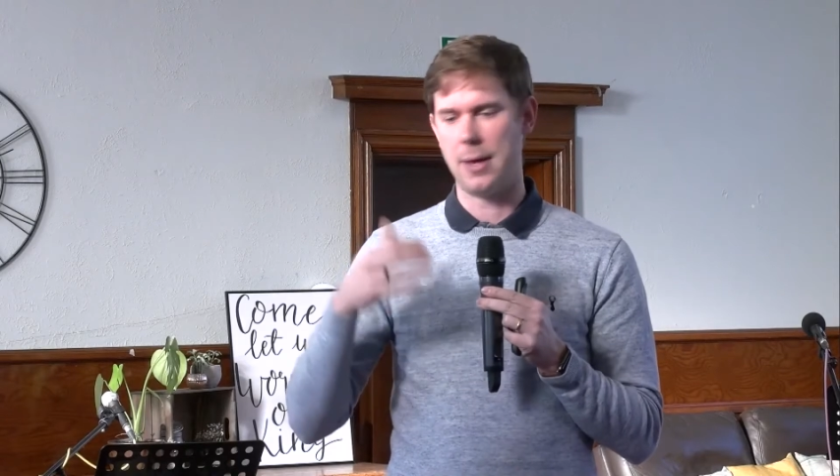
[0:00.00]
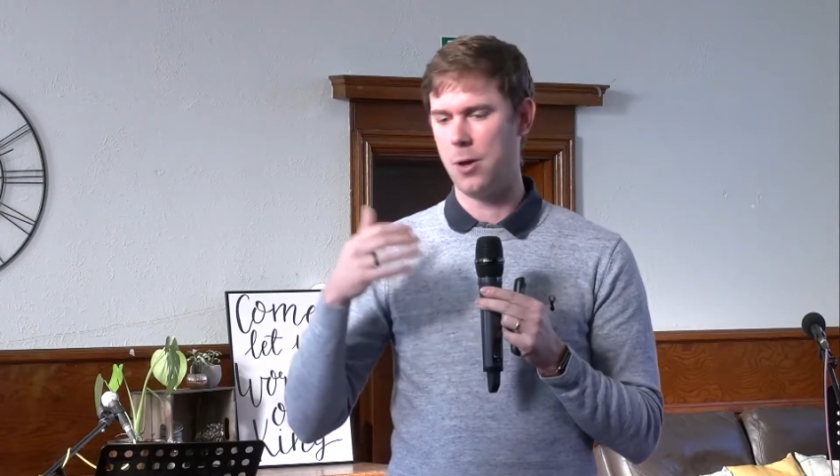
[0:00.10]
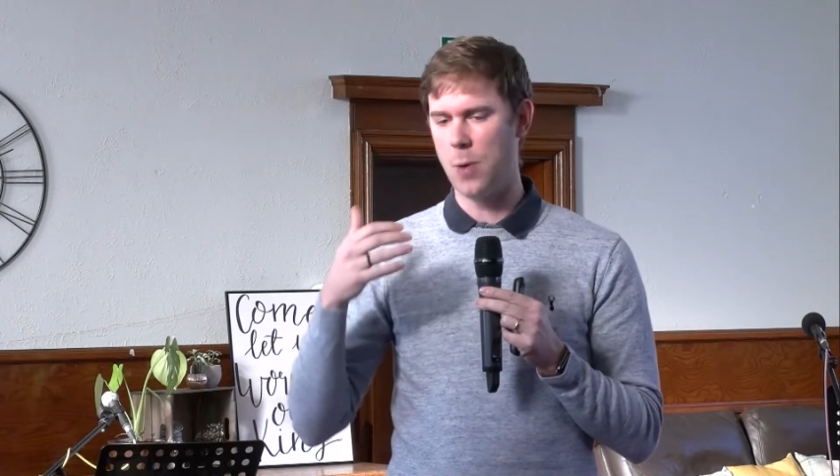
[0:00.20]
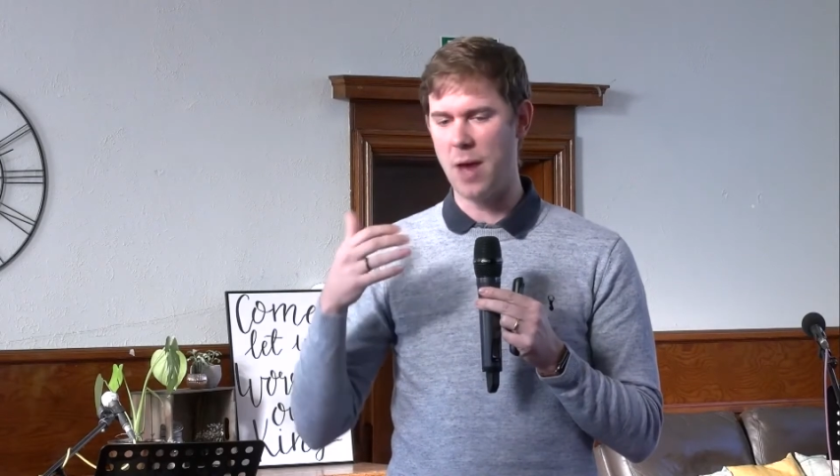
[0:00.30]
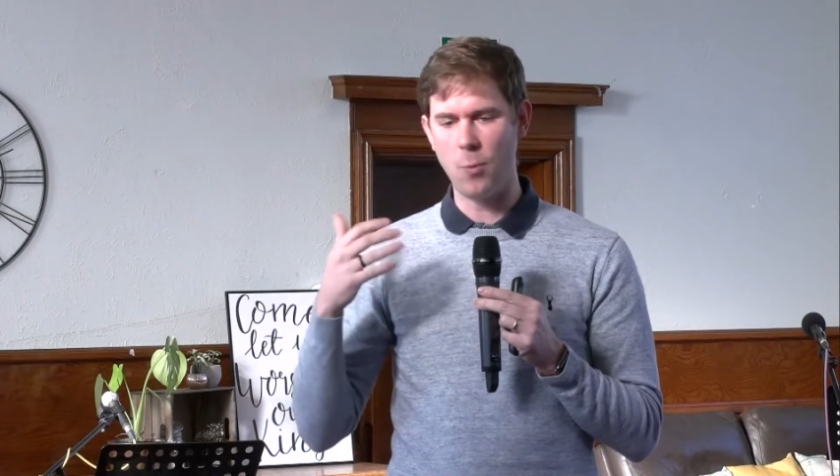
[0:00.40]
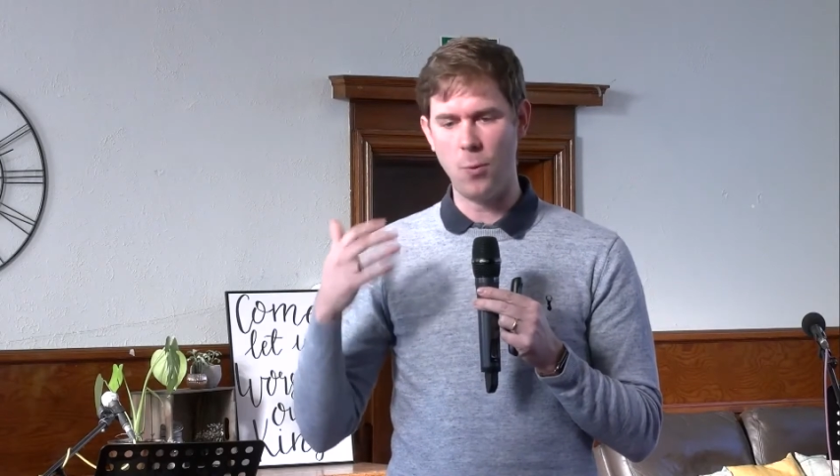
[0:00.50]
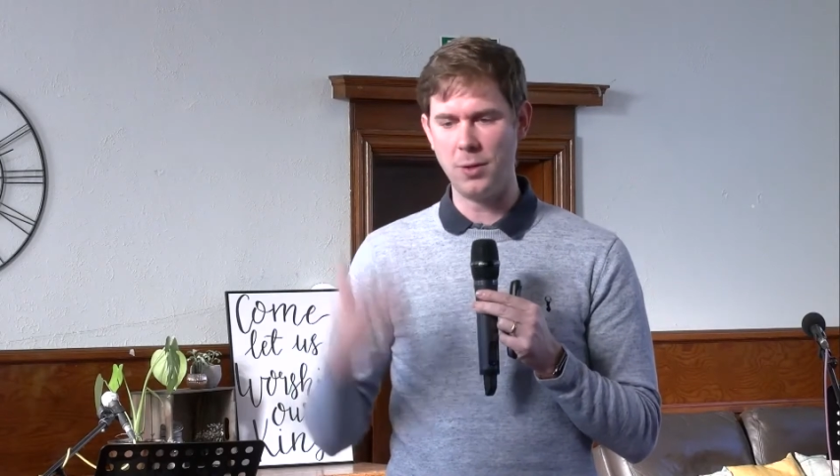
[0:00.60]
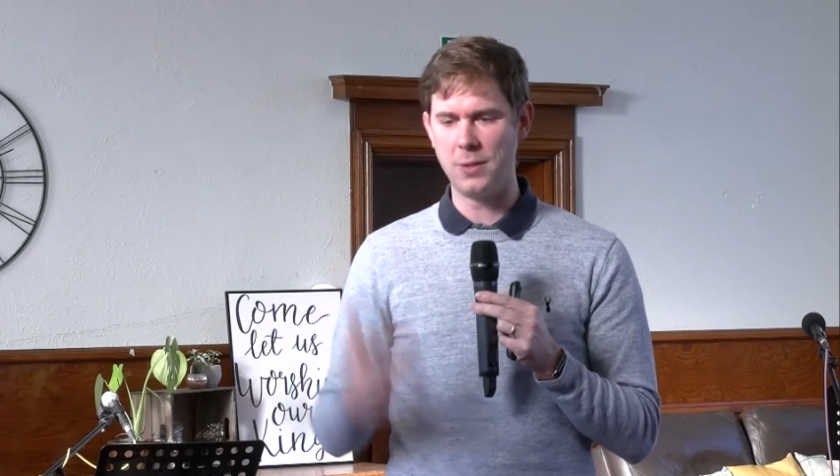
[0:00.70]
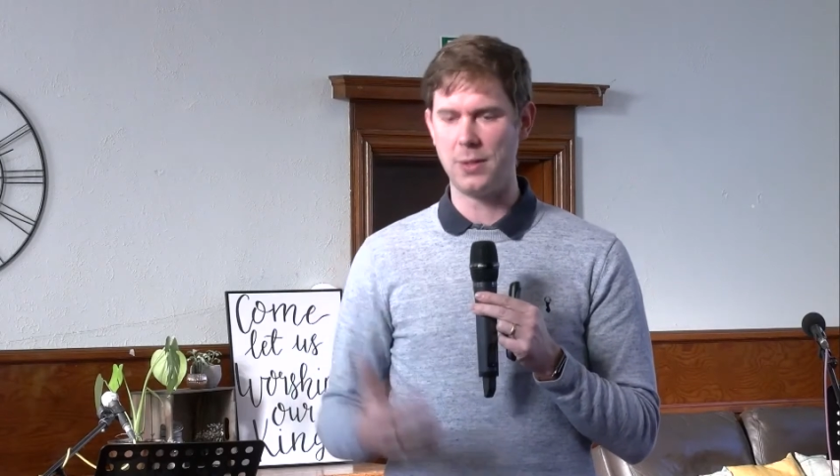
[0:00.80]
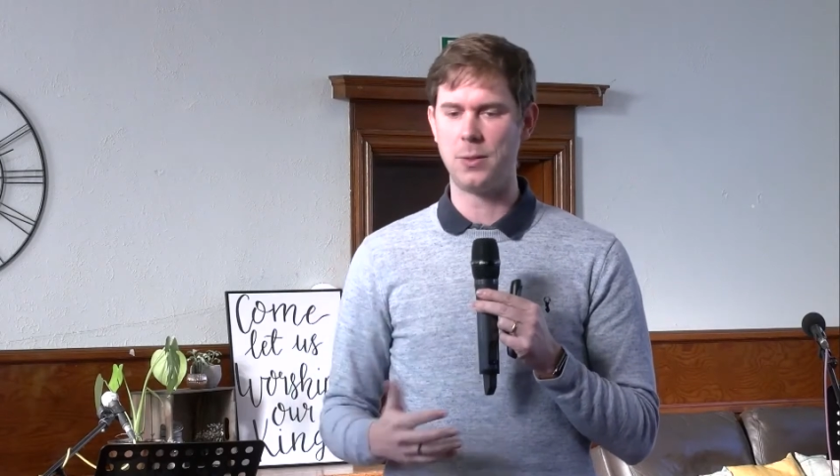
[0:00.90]
whoever
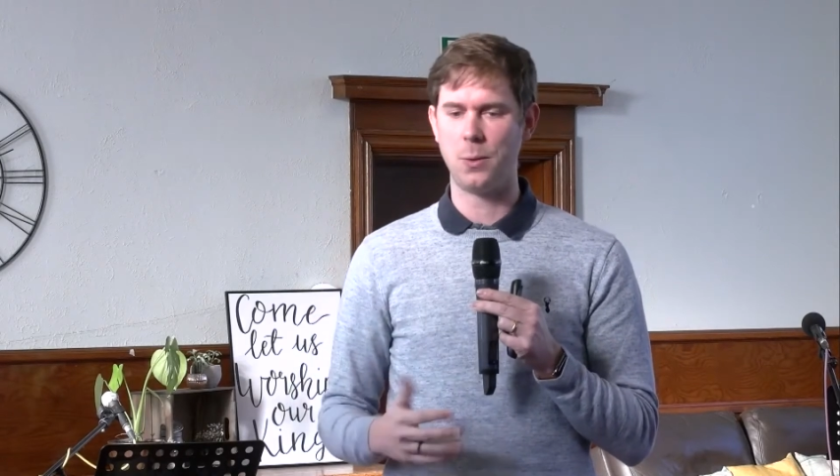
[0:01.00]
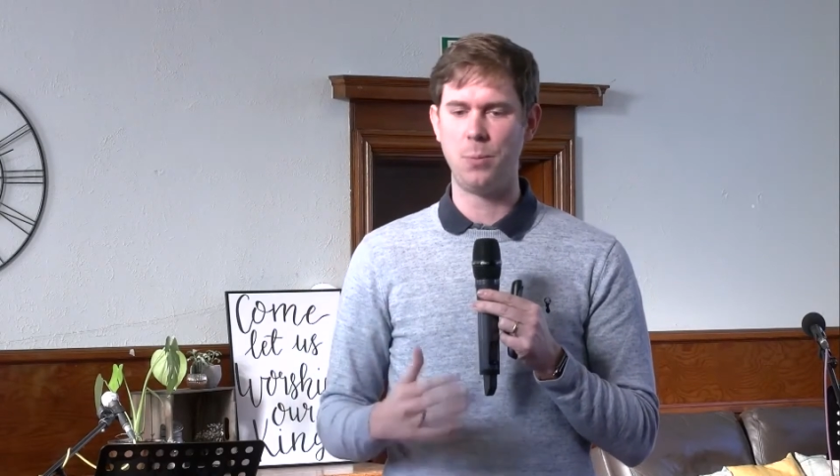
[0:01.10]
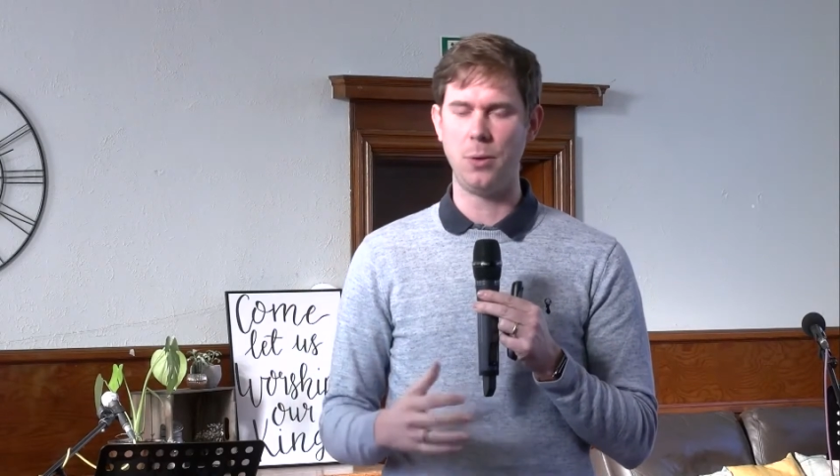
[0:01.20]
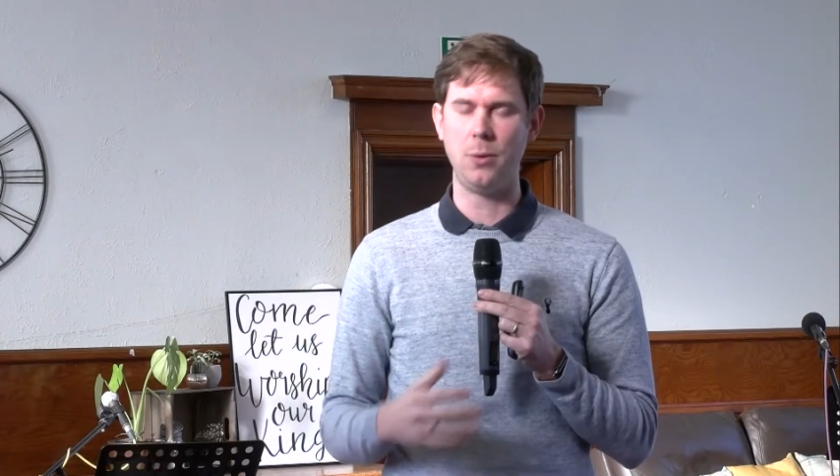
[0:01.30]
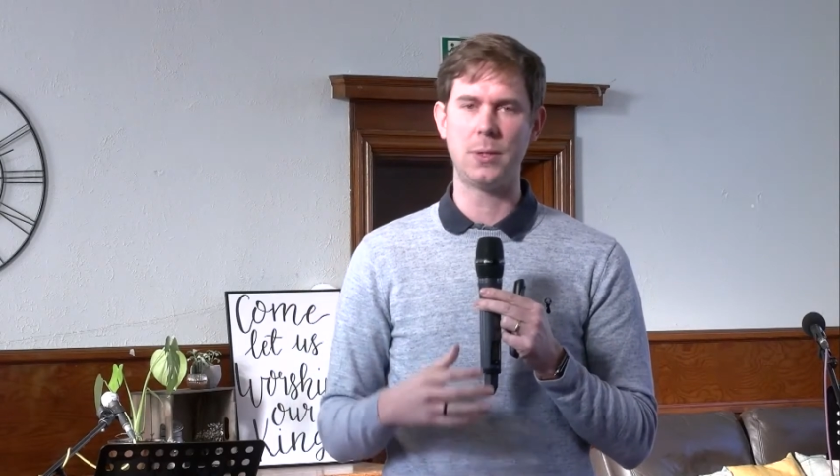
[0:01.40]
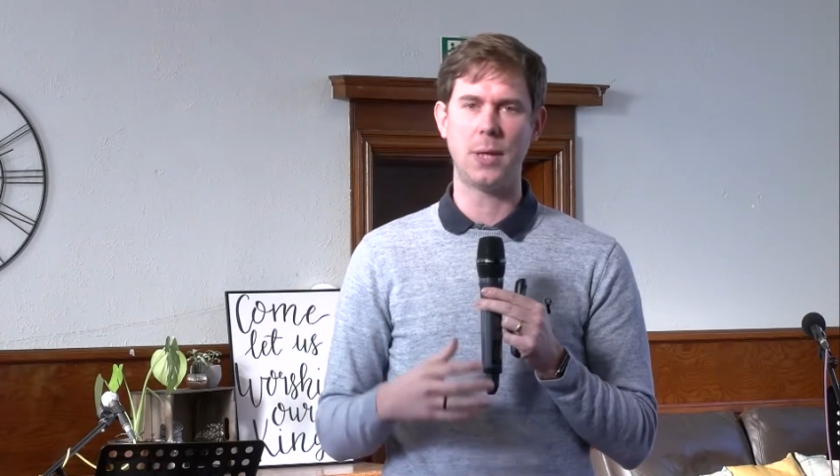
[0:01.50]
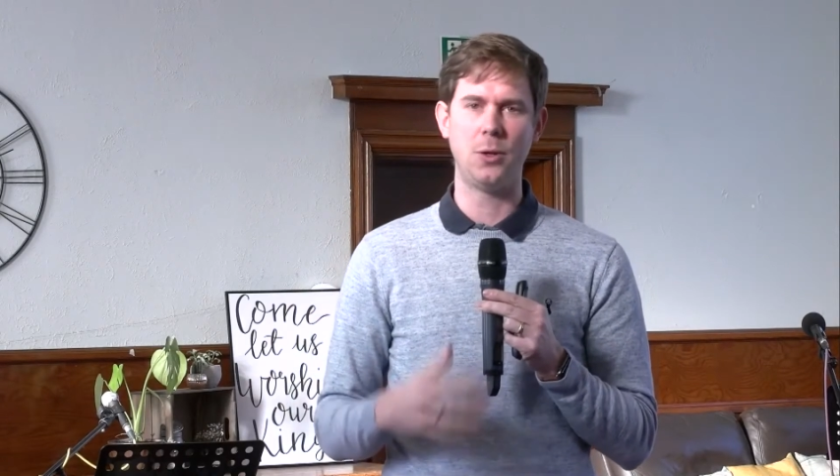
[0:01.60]
wanted to abuse